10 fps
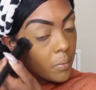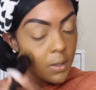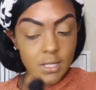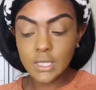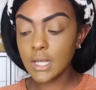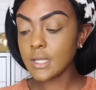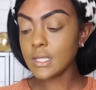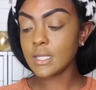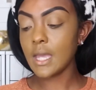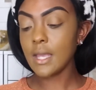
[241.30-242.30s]
It does
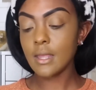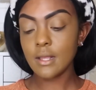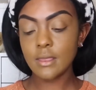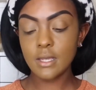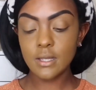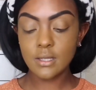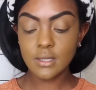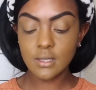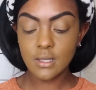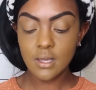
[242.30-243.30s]
say that
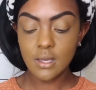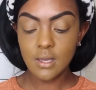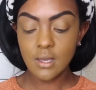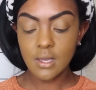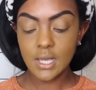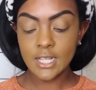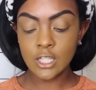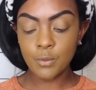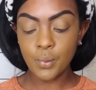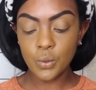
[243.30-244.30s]
this is
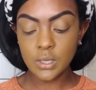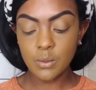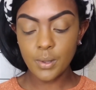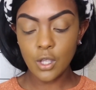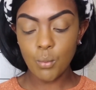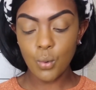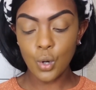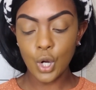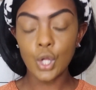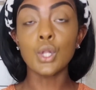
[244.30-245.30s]
supposed to be a
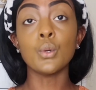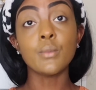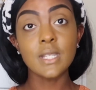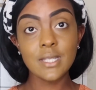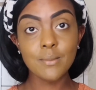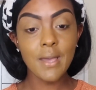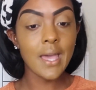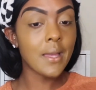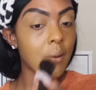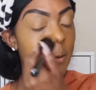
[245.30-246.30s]
more luminous
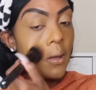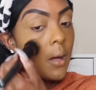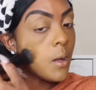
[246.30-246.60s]
matte, so